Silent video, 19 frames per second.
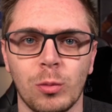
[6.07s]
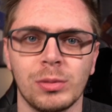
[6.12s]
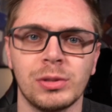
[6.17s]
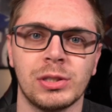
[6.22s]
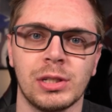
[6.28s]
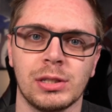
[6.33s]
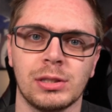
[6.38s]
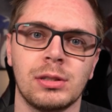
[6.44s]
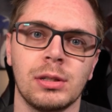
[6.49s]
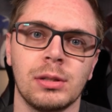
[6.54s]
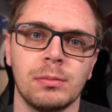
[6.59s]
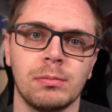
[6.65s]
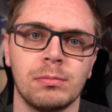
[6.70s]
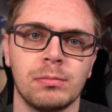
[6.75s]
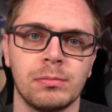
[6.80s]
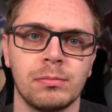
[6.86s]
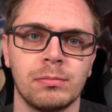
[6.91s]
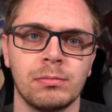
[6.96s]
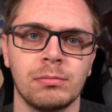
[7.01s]
Assistant.
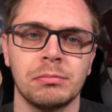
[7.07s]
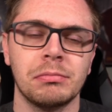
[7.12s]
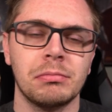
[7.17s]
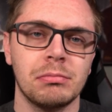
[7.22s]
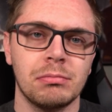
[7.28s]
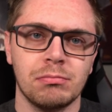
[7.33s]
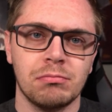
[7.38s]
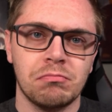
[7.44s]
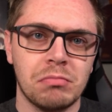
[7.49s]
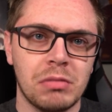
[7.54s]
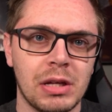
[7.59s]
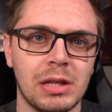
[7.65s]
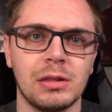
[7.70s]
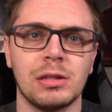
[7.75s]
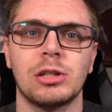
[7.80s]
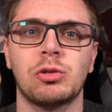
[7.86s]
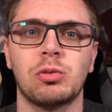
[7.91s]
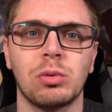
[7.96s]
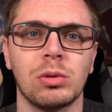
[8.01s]
In
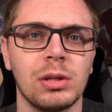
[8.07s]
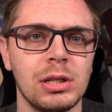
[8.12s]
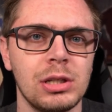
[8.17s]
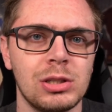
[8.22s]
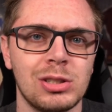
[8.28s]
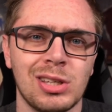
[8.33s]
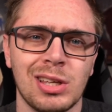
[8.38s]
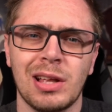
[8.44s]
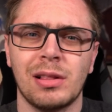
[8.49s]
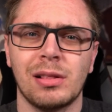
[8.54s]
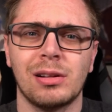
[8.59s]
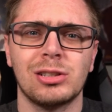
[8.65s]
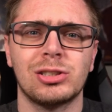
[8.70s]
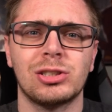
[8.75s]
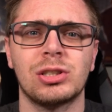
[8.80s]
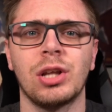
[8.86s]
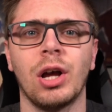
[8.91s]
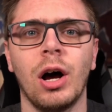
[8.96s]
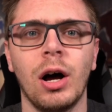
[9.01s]
this release, there's
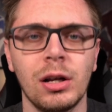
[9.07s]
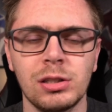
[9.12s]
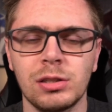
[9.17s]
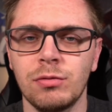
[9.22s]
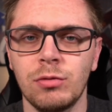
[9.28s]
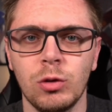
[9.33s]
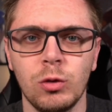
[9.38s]
tons of new